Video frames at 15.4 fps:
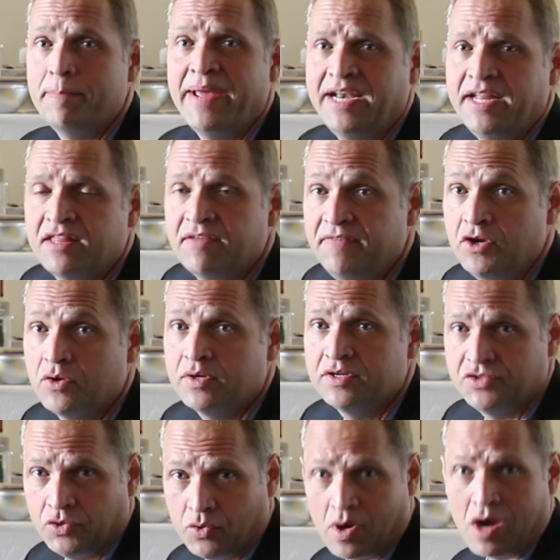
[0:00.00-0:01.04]
many of the
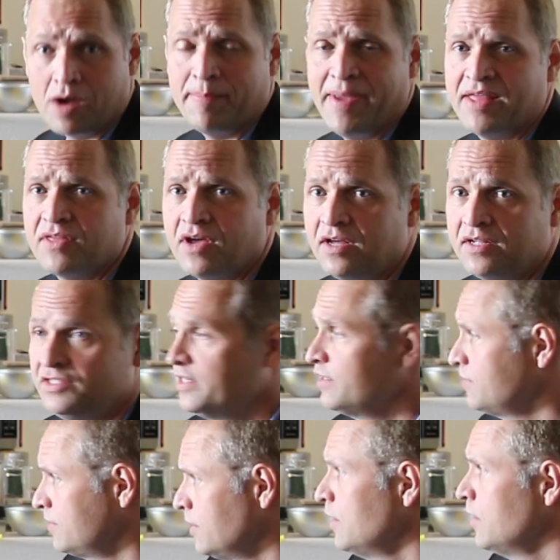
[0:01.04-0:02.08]
viewers who are
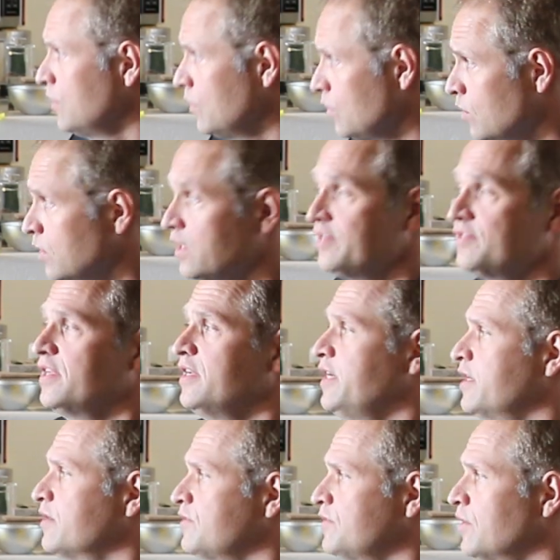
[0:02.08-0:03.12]
pathologists will listen to
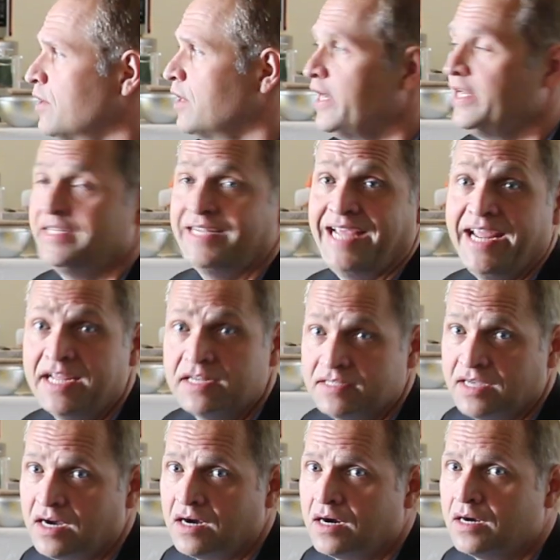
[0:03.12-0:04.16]
your story, take it
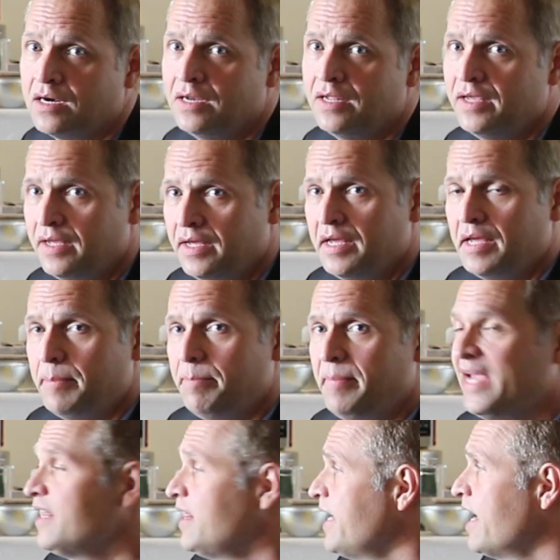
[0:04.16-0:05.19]
to heart,
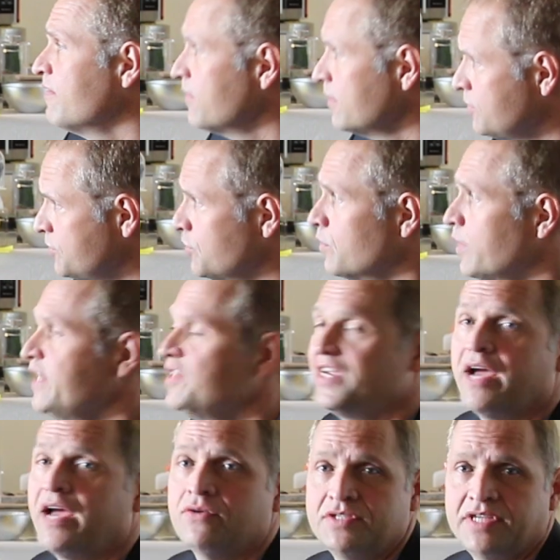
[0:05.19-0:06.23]
make the effort to reach
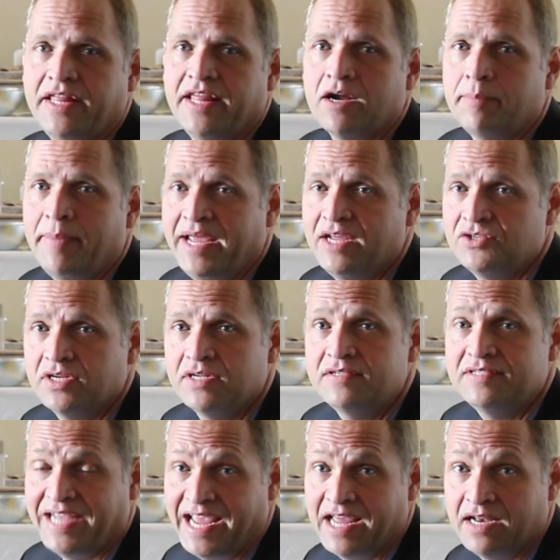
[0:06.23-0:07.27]
out to their
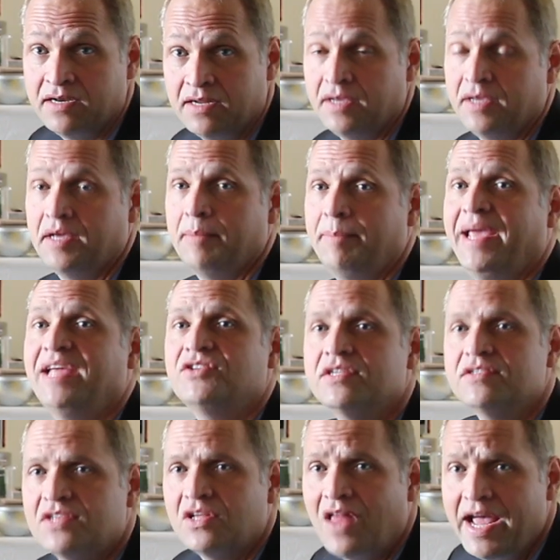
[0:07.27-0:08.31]
patients and
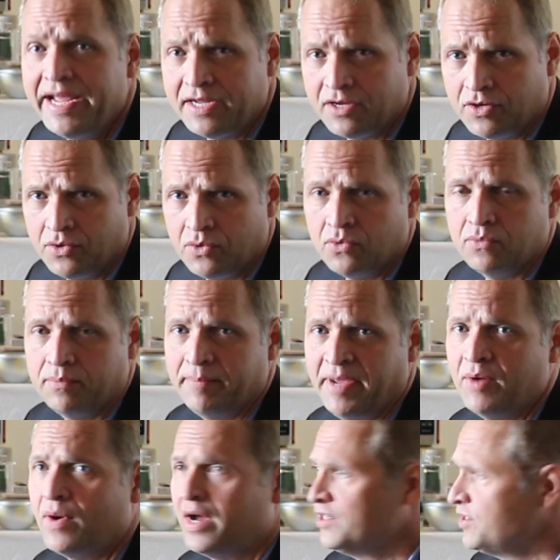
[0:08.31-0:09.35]
patients alike who
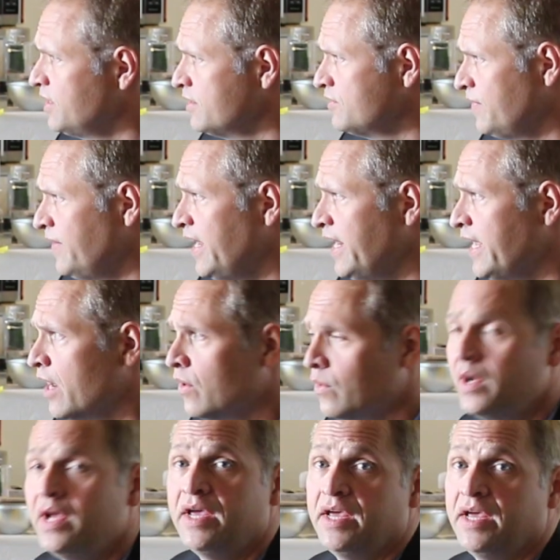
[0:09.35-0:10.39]
may watch this video,